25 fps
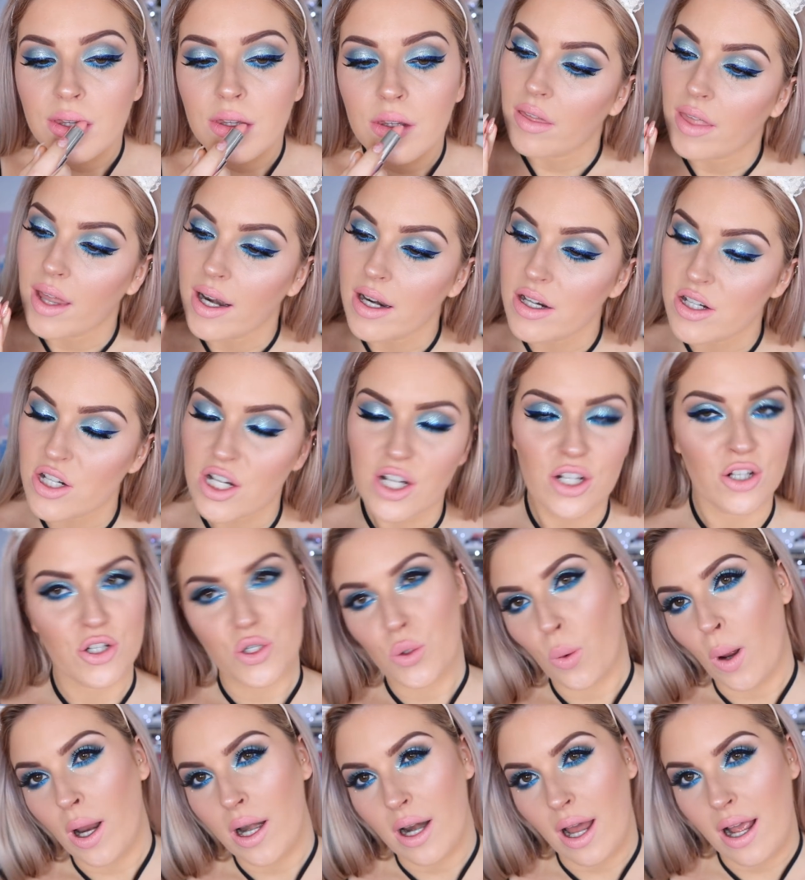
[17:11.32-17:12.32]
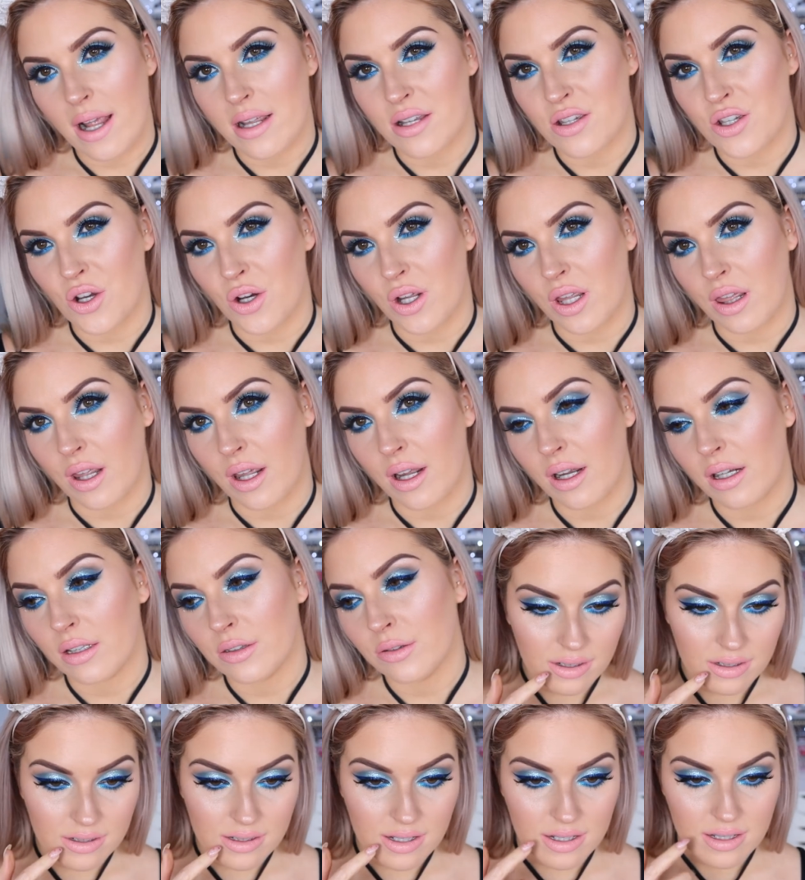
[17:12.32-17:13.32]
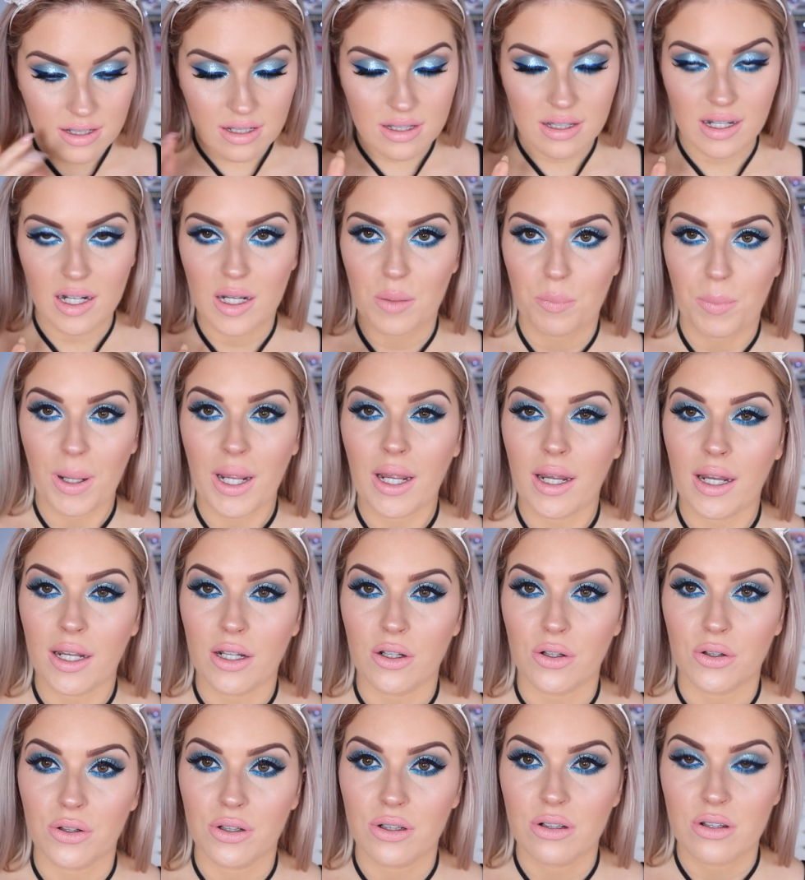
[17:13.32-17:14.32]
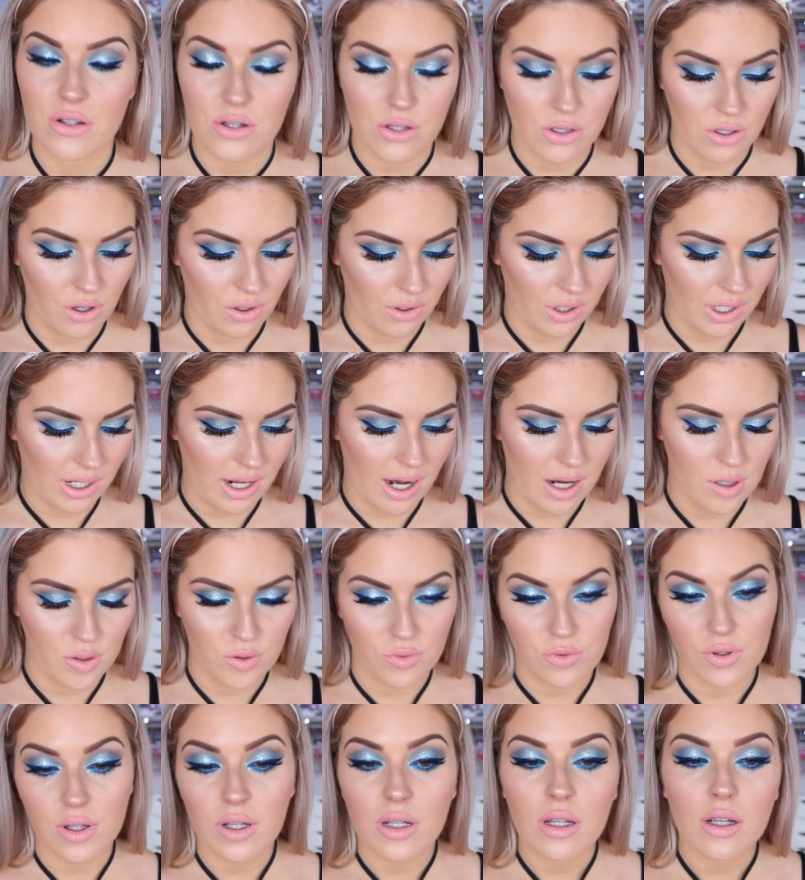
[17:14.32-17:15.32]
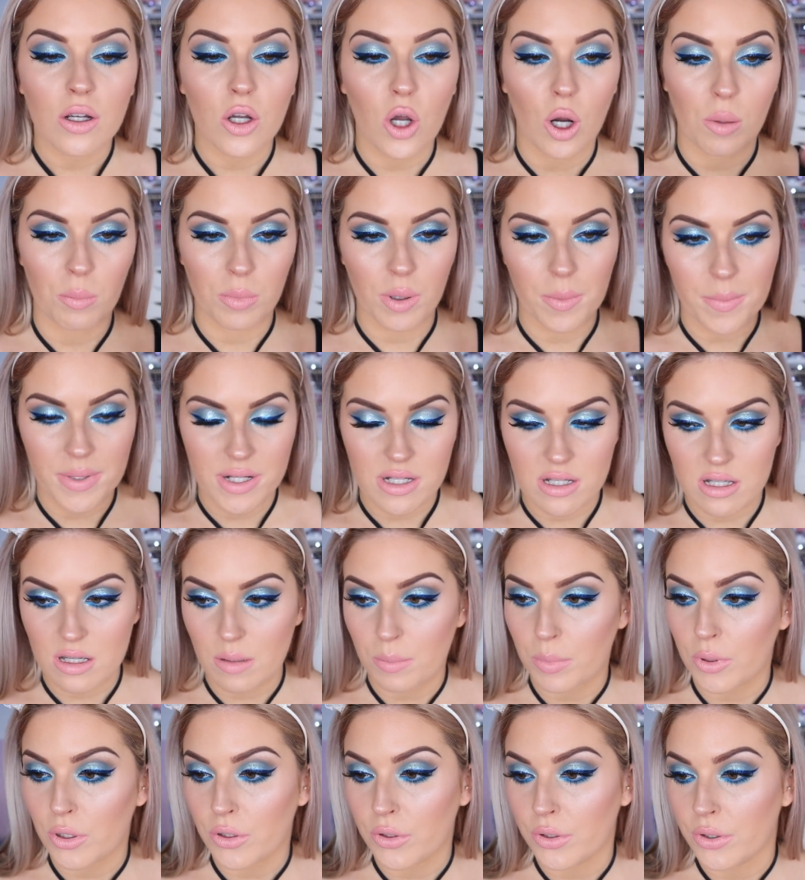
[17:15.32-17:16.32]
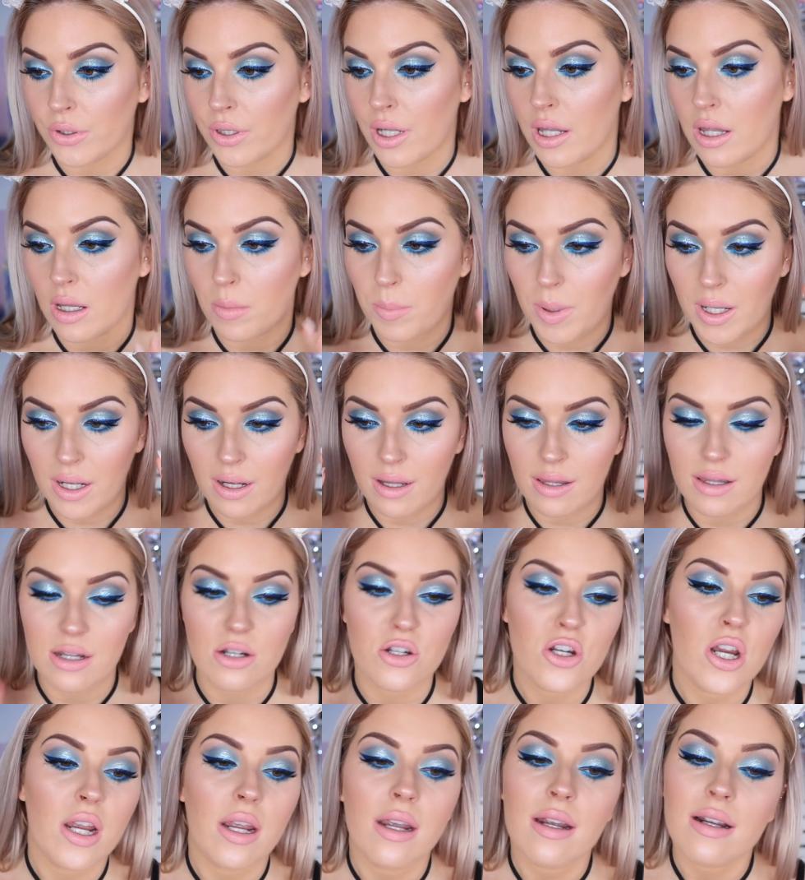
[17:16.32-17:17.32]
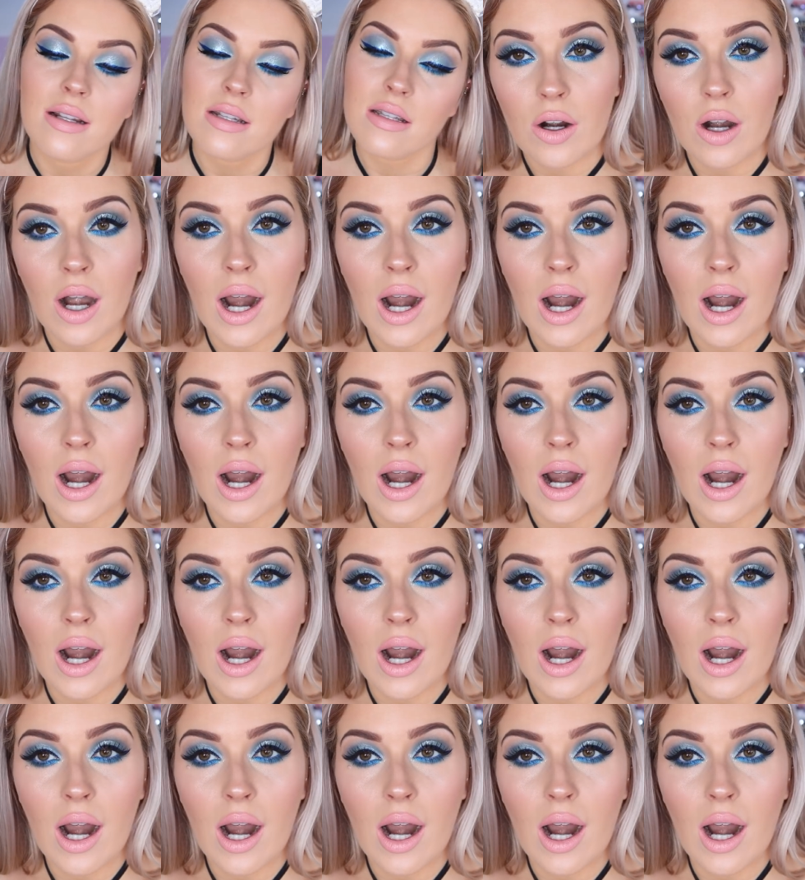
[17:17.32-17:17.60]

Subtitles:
that actually looks quite nice, don't you think? Because this is like a pinky nude, so it kind of complements the blue and the pink in the cheeks.